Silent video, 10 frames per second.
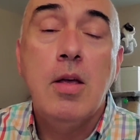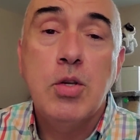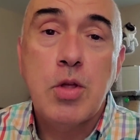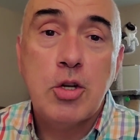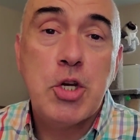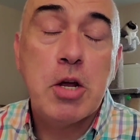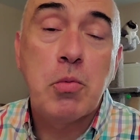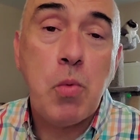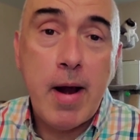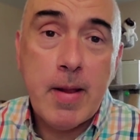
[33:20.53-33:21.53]
so that she
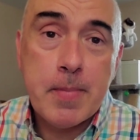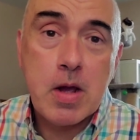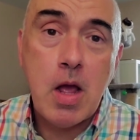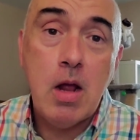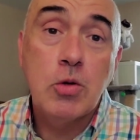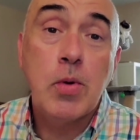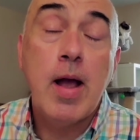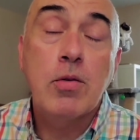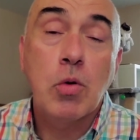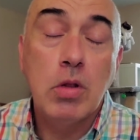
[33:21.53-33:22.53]
could write up a
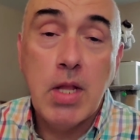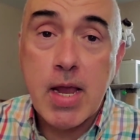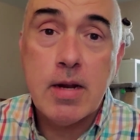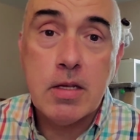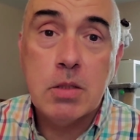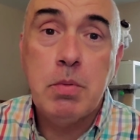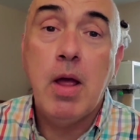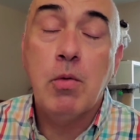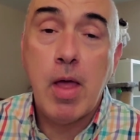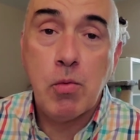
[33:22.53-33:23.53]
contract
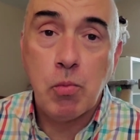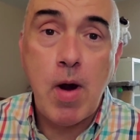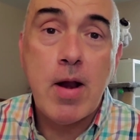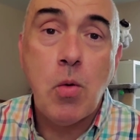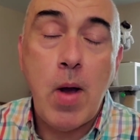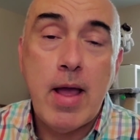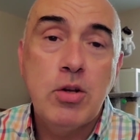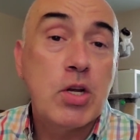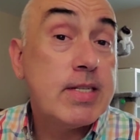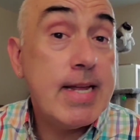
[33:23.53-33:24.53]
lickety-split, like right away,
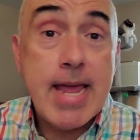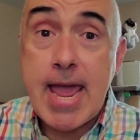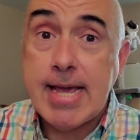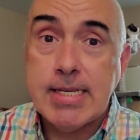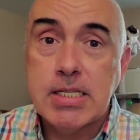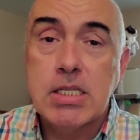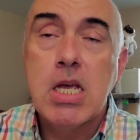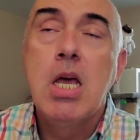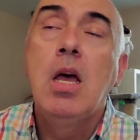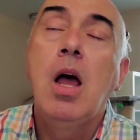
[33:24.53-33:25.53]
just in case,
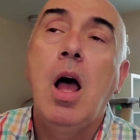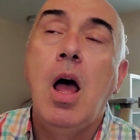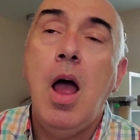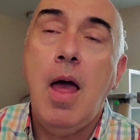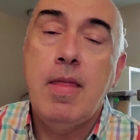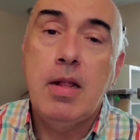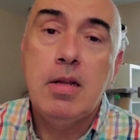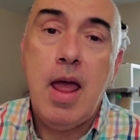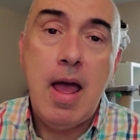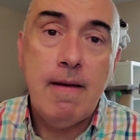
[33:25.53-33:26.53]
and then
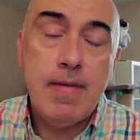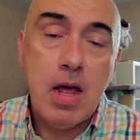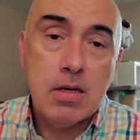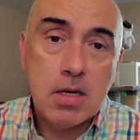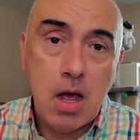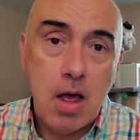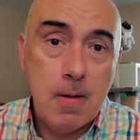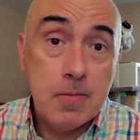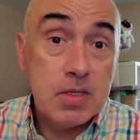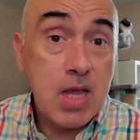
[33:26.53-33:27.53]
have that
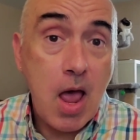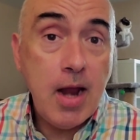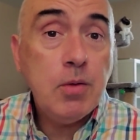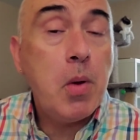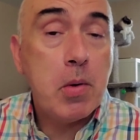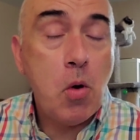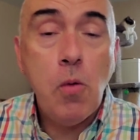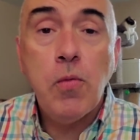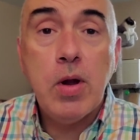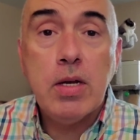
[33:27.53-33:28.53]
signed. We went
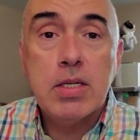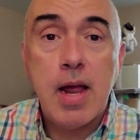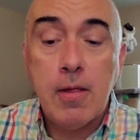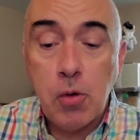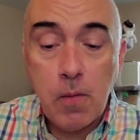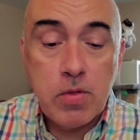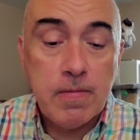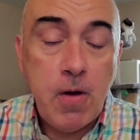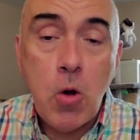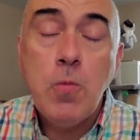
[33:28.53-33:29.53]
over it together over the
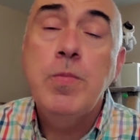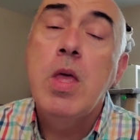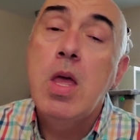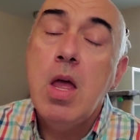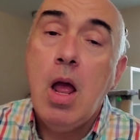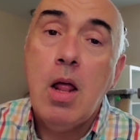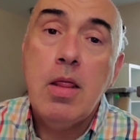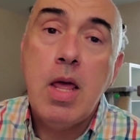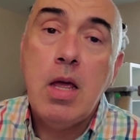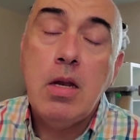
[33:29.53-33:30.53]
phone,
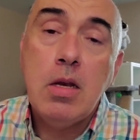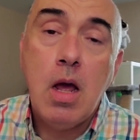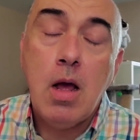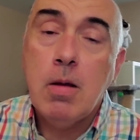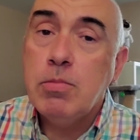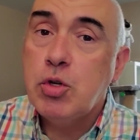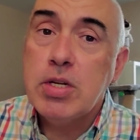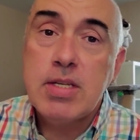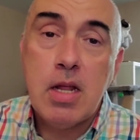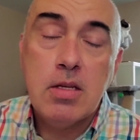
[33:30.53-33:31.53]
and then she
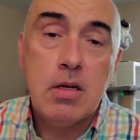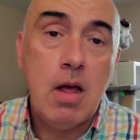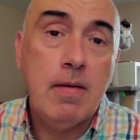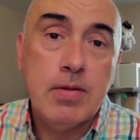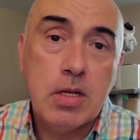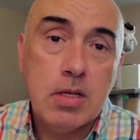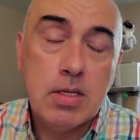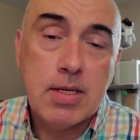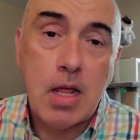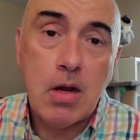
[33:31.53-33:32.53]
sent it off to the
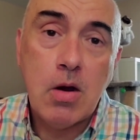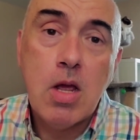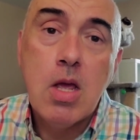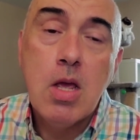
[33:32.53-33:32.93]
seller.